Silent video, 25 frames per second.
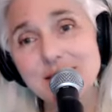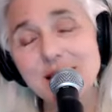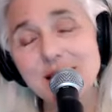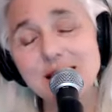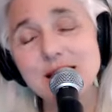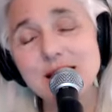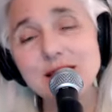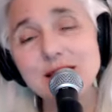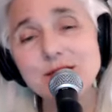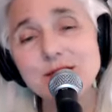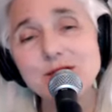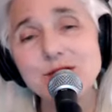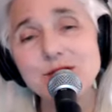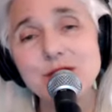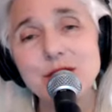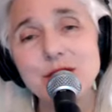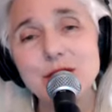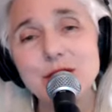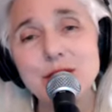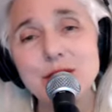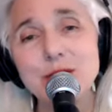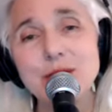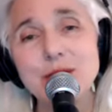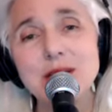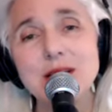And
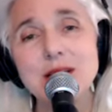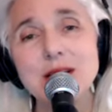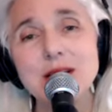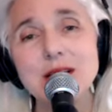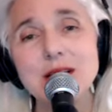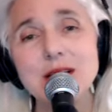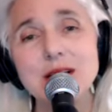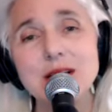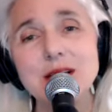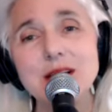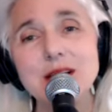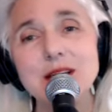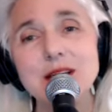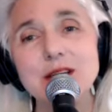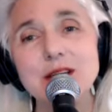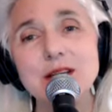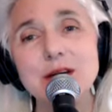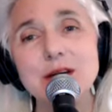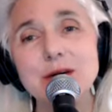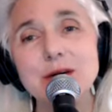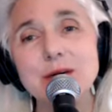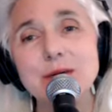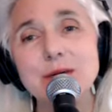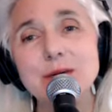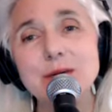so, you
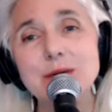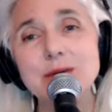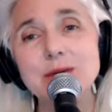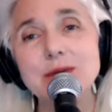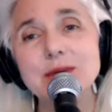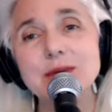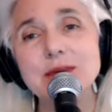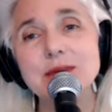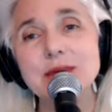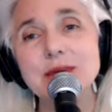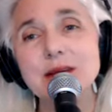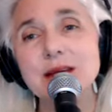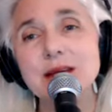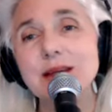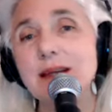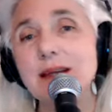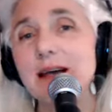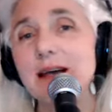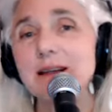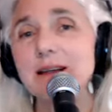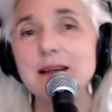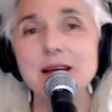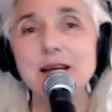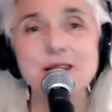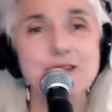know, in
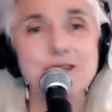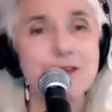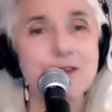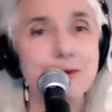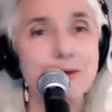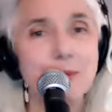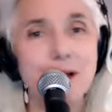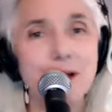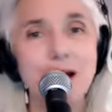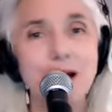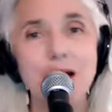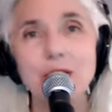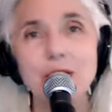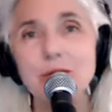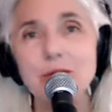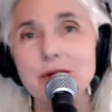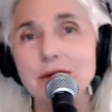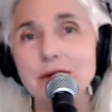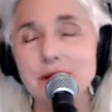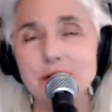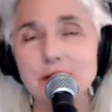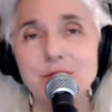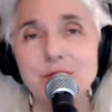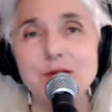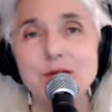that lust for power,
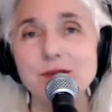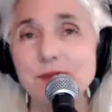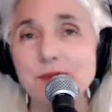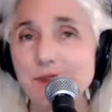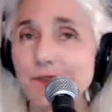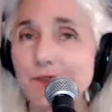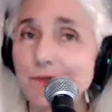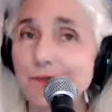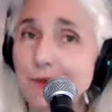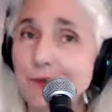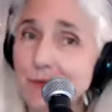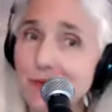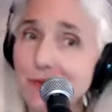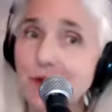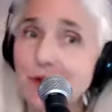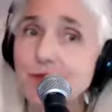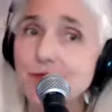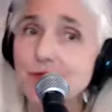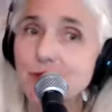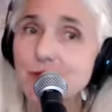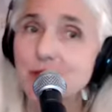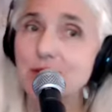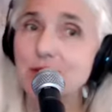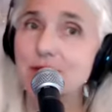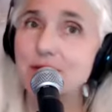there was this
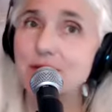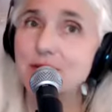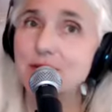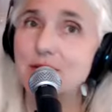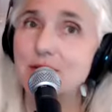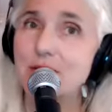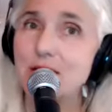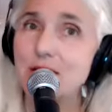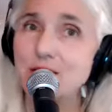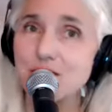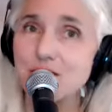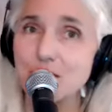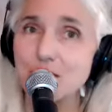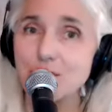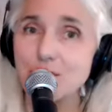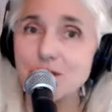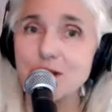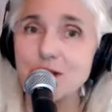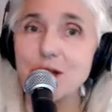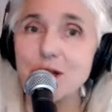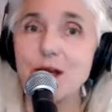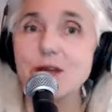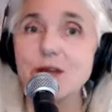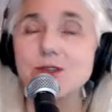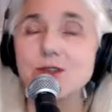repression and
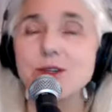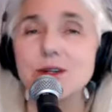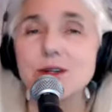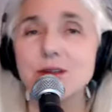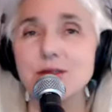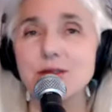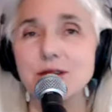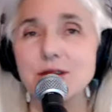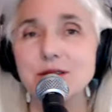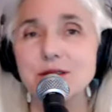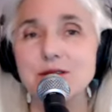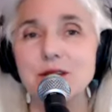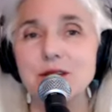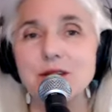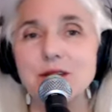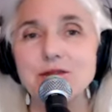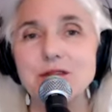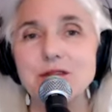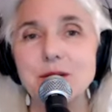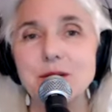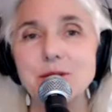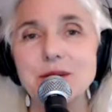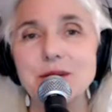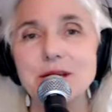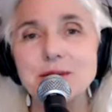subjugation of the divine
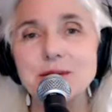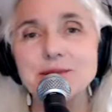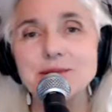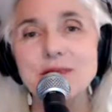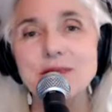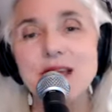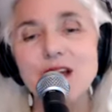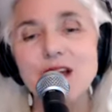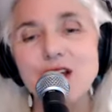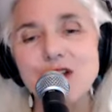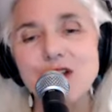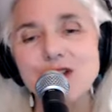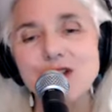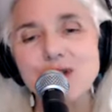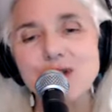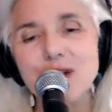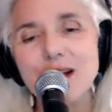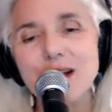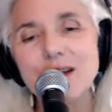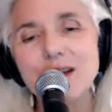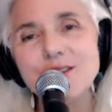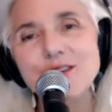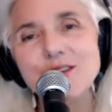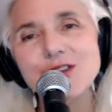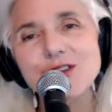feminine. So I
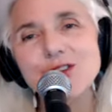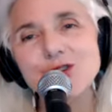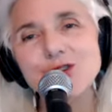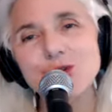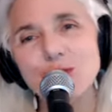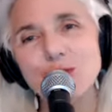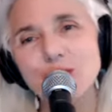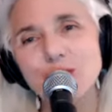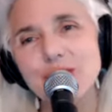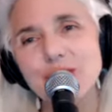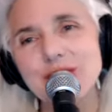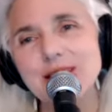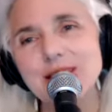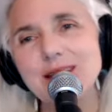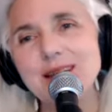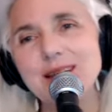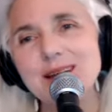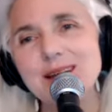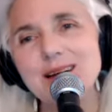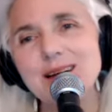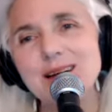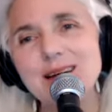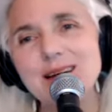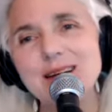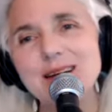have a story
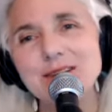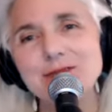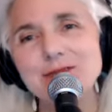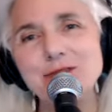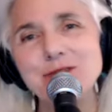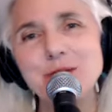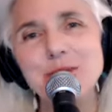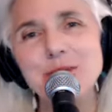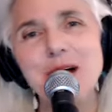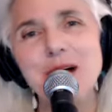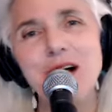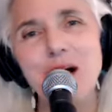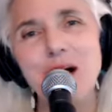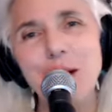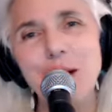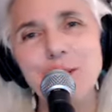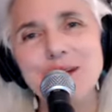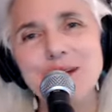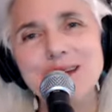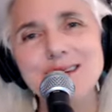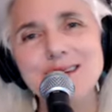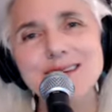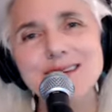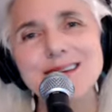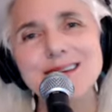from
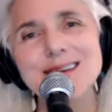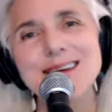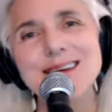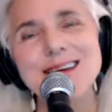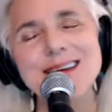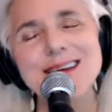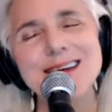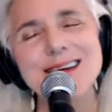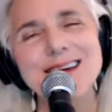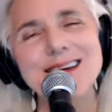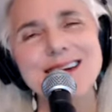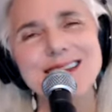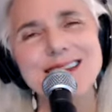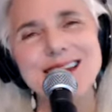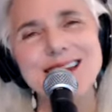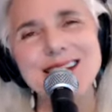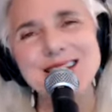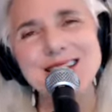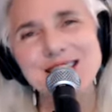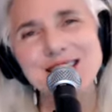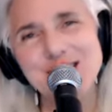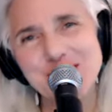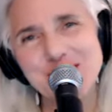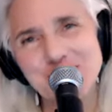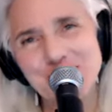Alma that
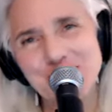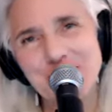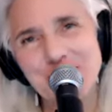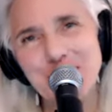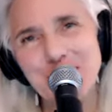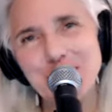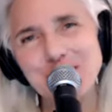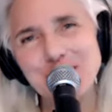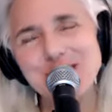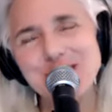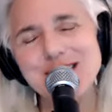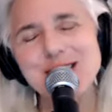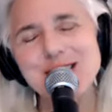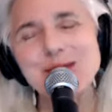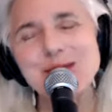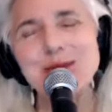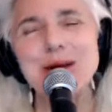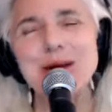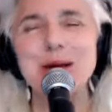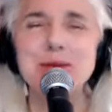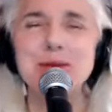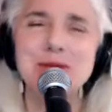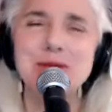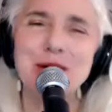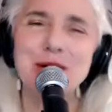describes just what
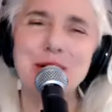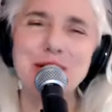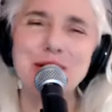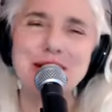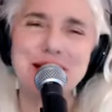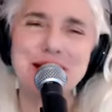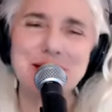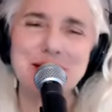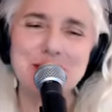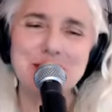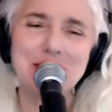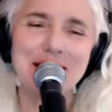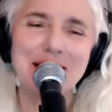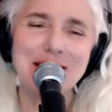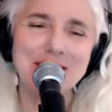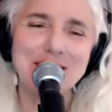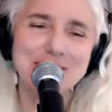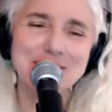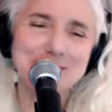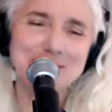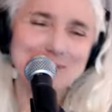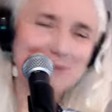I'm talking about.